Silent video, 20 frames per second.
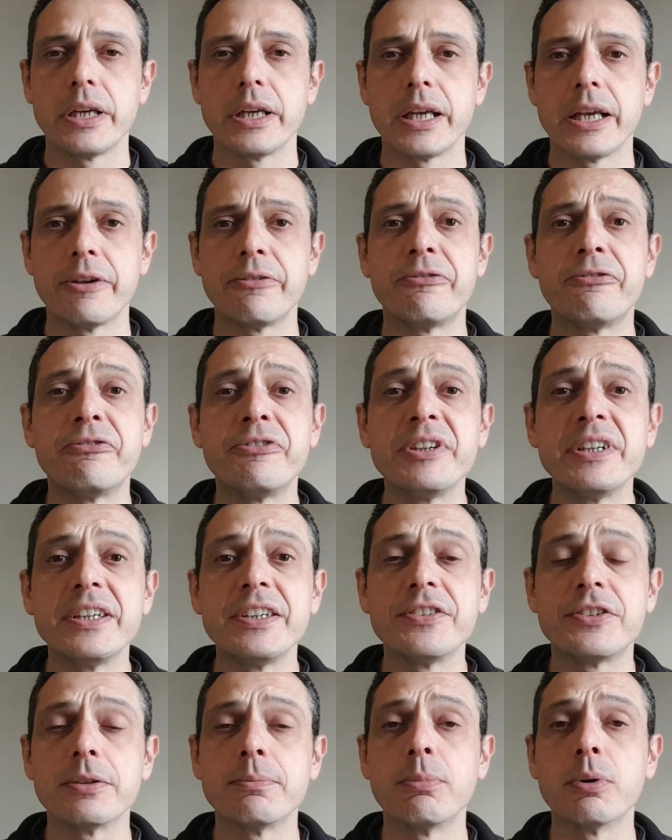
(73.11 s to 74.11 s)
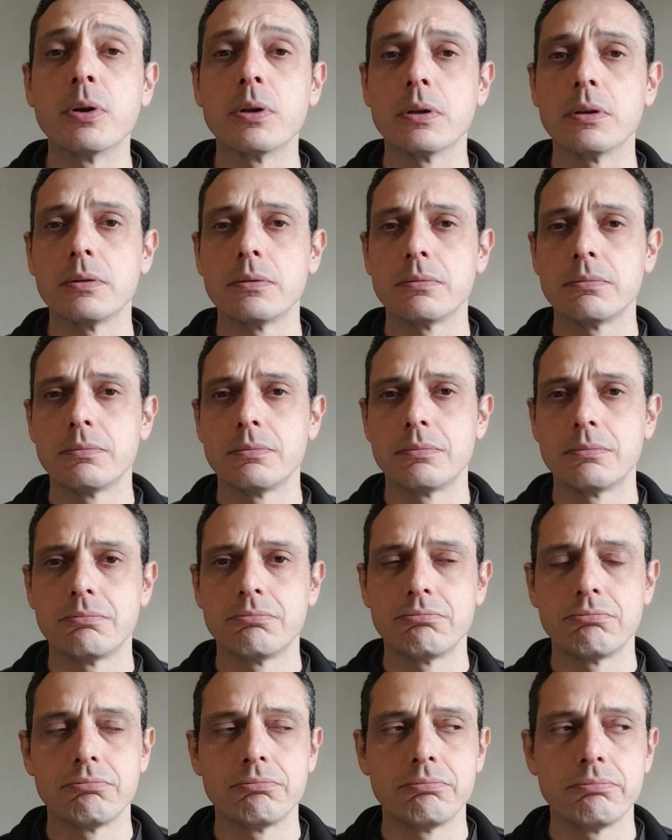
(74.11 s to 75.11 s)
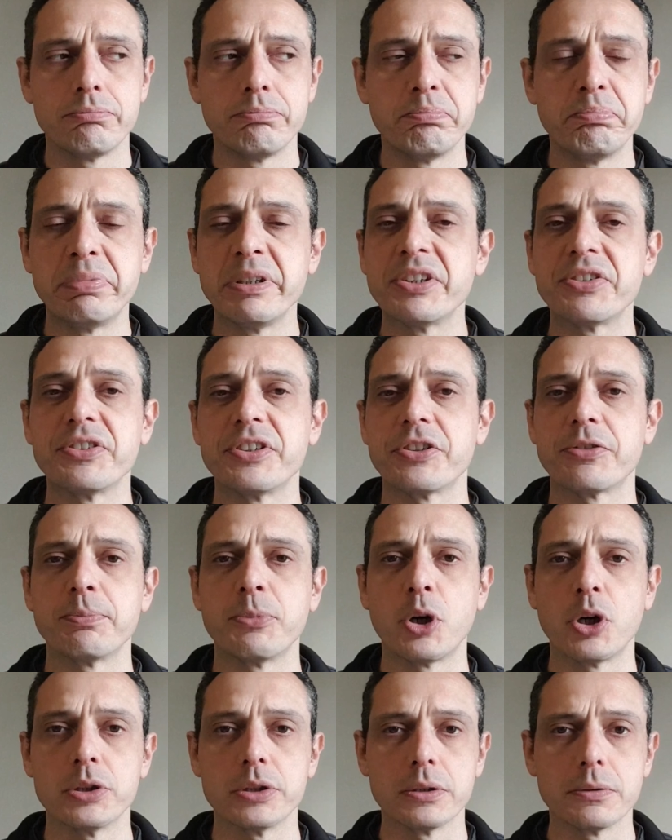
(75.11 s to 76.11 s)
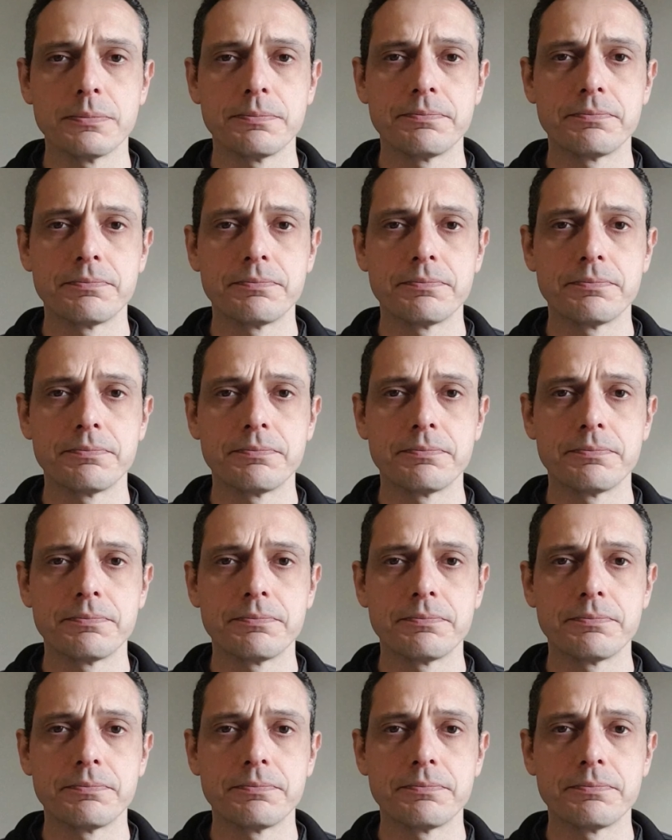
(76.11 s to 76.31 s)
a feasible business model.